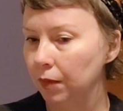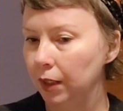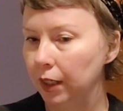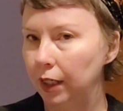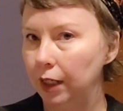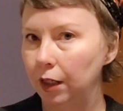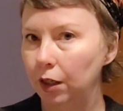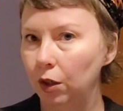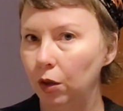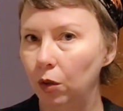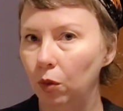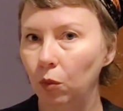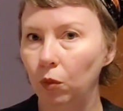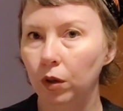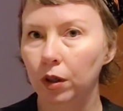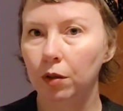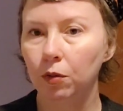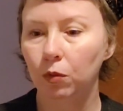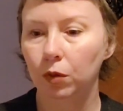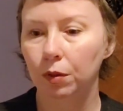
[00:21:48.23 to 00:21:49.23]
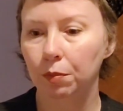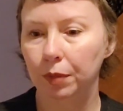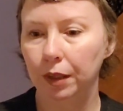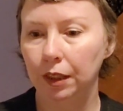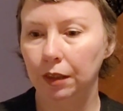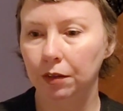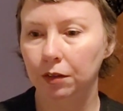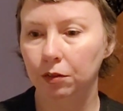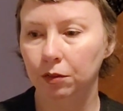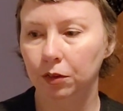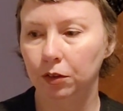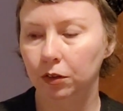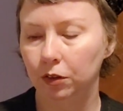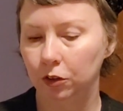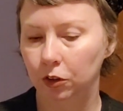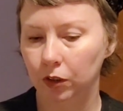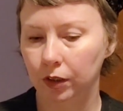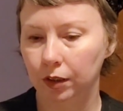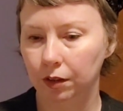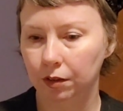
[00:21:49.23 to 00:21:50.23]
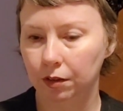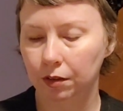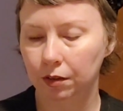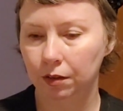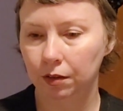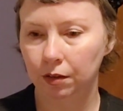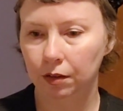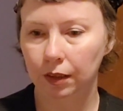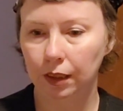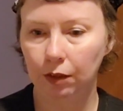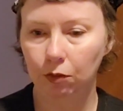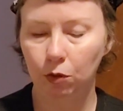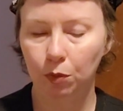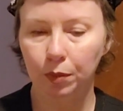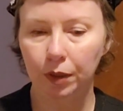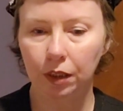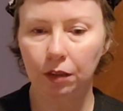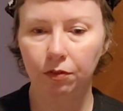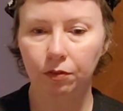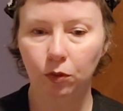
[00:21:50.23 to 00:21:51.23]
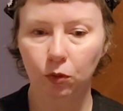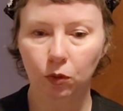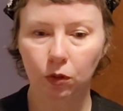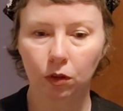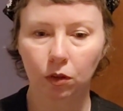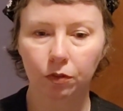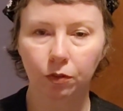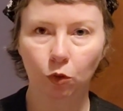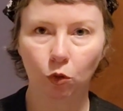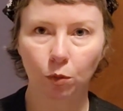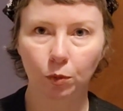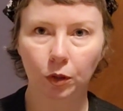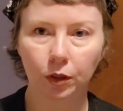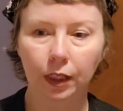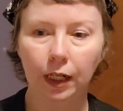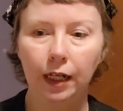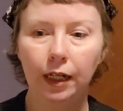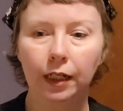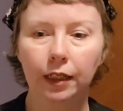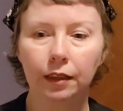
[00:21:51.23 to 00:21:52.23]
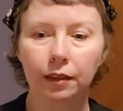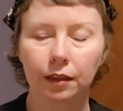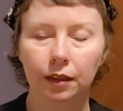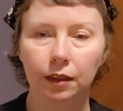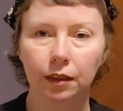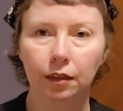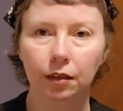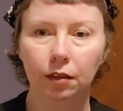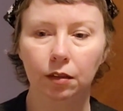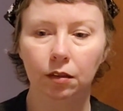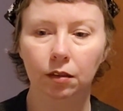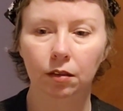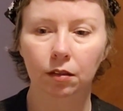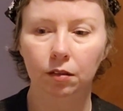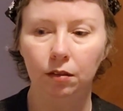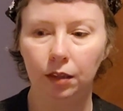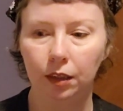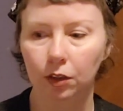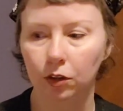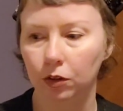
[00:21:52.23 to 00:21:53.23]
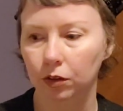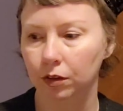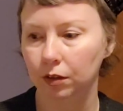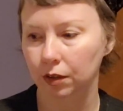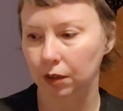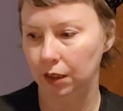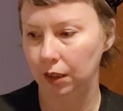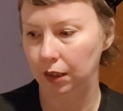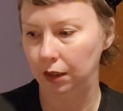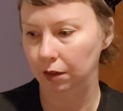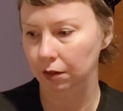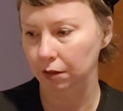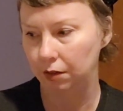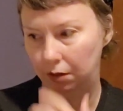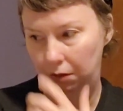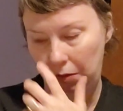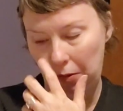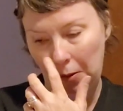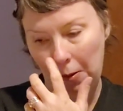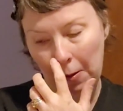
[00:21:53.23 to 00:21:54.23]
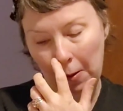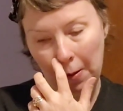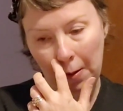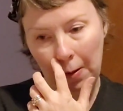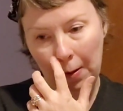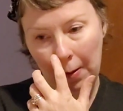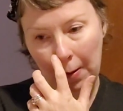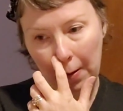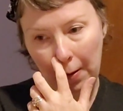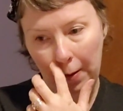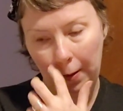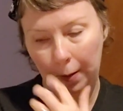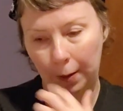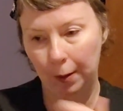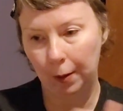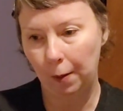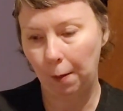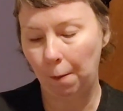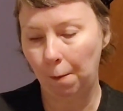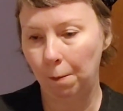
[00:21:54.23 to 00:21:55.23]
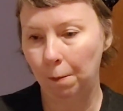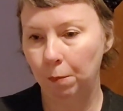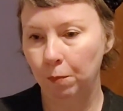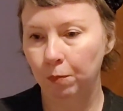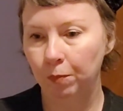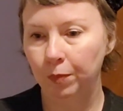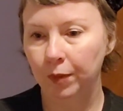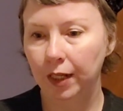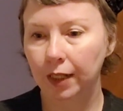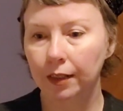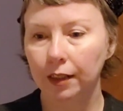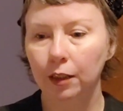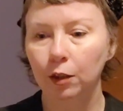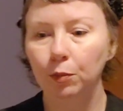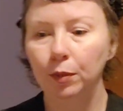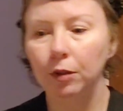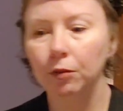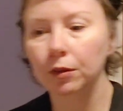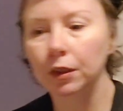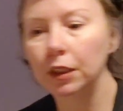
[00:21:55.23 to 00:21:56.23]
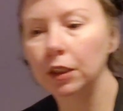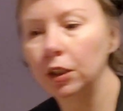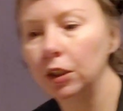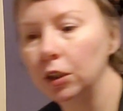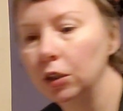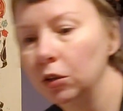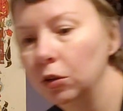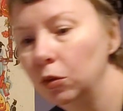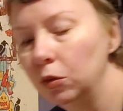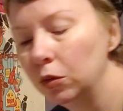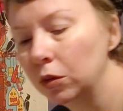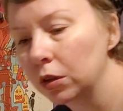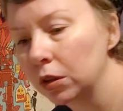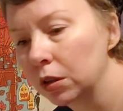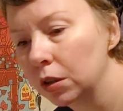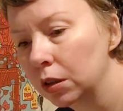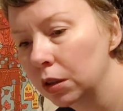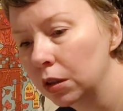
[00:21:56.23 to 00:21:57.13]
and one piece, which is a dress. And that will be for formal night and dinners and things. I think it'd be really cute,